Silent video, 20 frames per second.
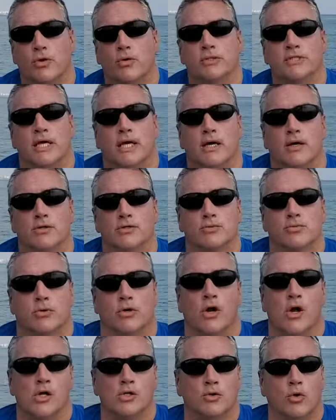the hotels
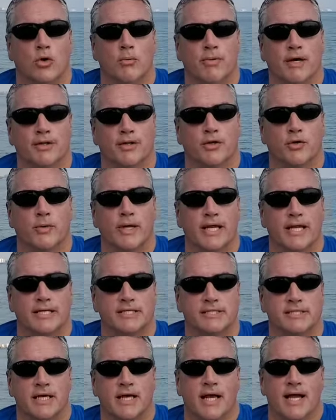were owned by the
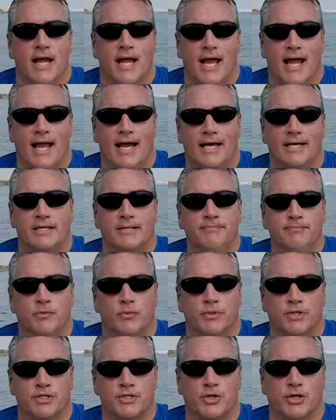Greeks.
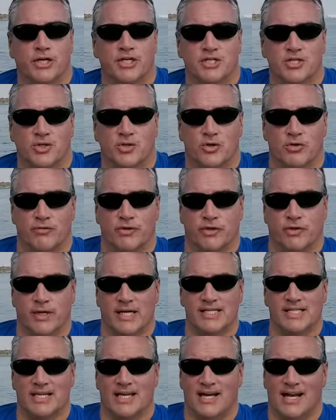And when the Turkish took over, the
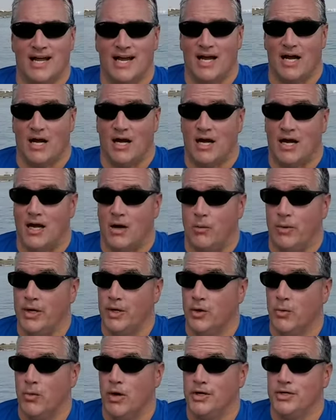Greeks said, ah, ah we
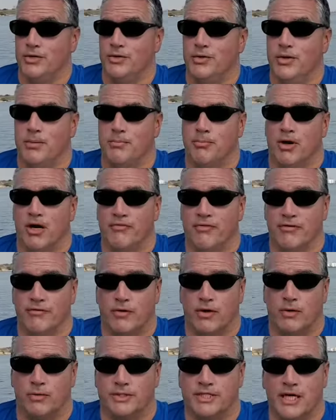don't want you profiting
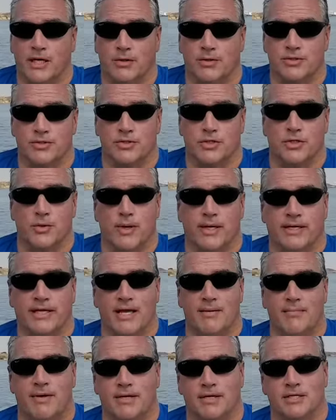for hotels. So the UN
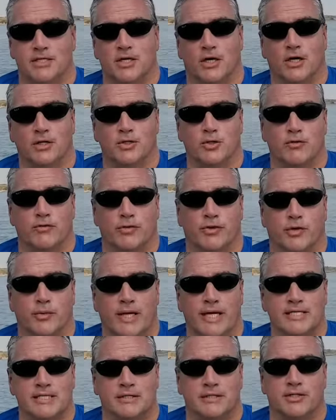came in and talked over the
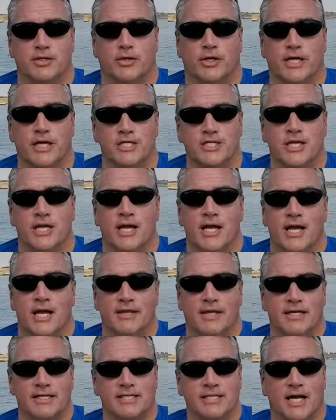Greeks and the Turkish, and
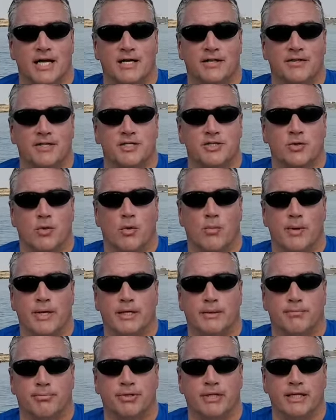they decided this one will be
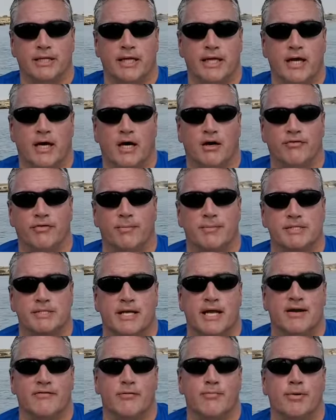completely off limits
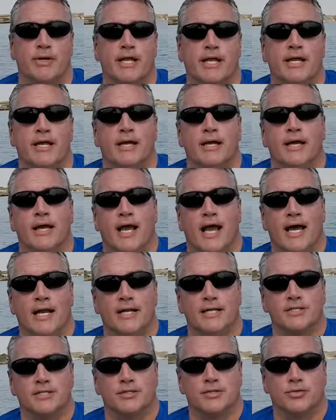to everybody, and
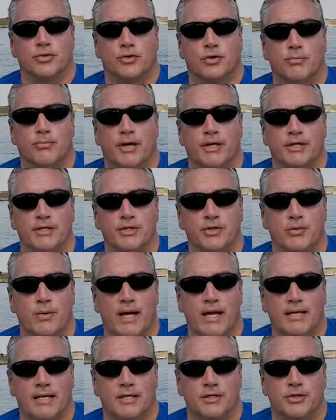it's controlled by the
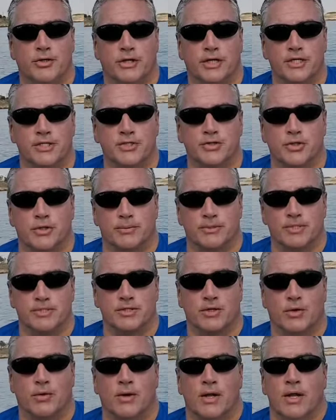UN and Turkish troops.
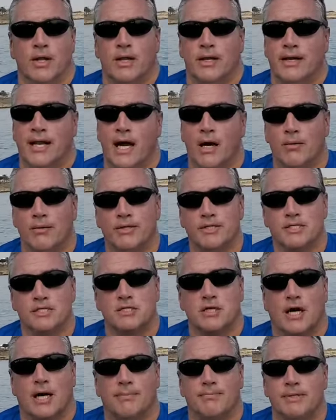So now the
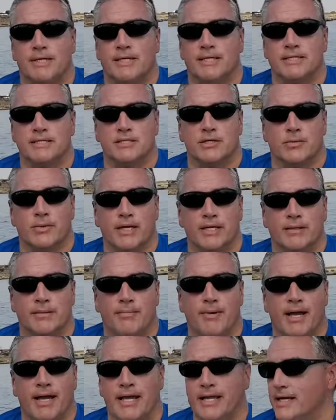stop is Derinya
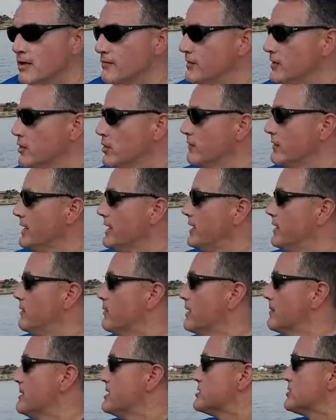Bay. Now if you look over here,
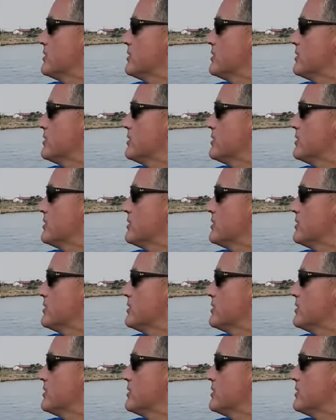we're gonna